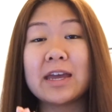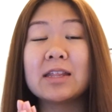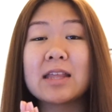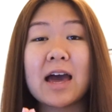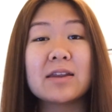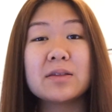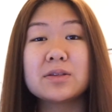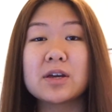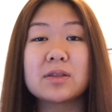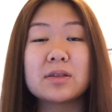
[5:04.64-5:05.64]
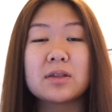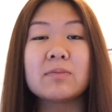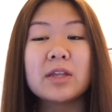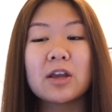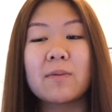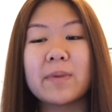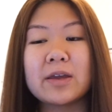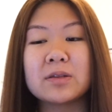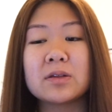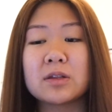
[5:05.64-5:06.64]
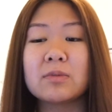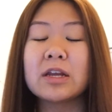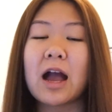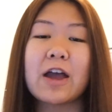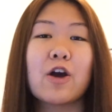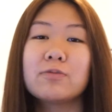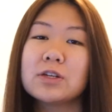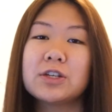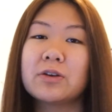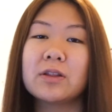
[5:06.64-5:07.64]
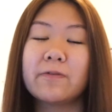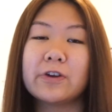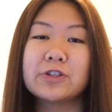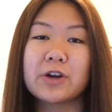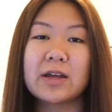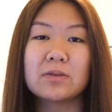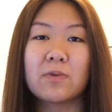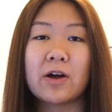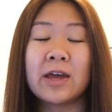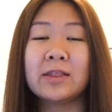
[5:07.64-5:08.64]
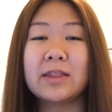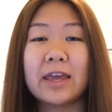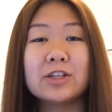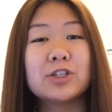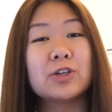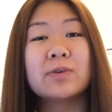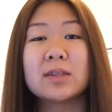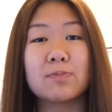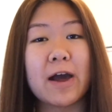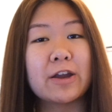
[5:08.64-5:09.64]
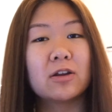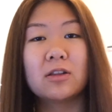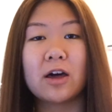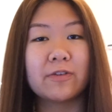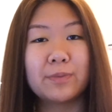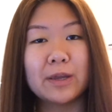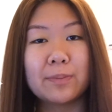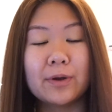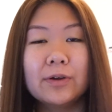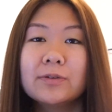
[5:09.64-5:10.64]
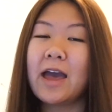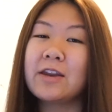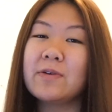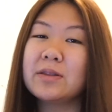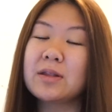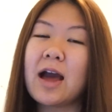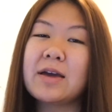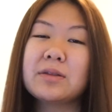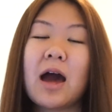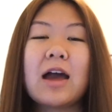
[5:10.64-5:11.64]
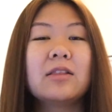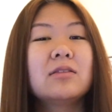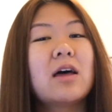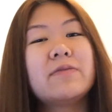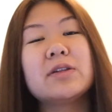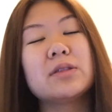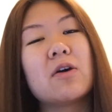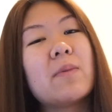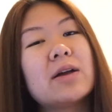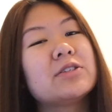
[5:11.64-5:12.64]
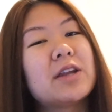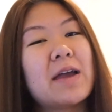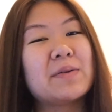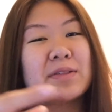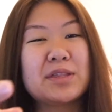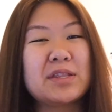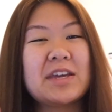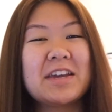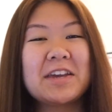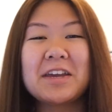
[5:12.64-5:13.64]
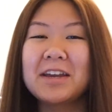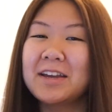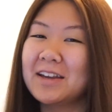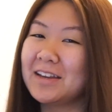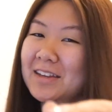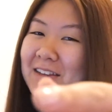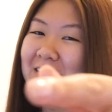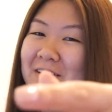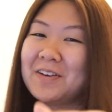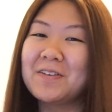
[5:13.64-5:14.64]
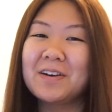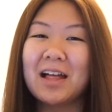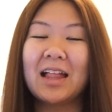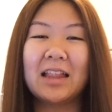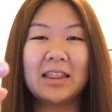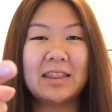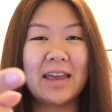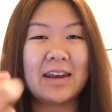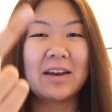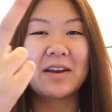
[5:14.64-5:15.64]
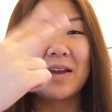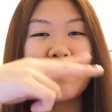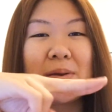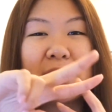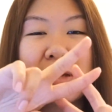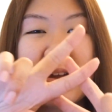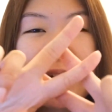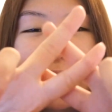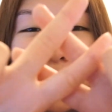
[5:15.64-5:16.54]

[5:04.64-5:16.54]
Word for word: and that is just something amazing, something I hope to do in the future as well and they do inspire a lot of people. Anyways guys, I love you so much and I will see you later. Peace out Girl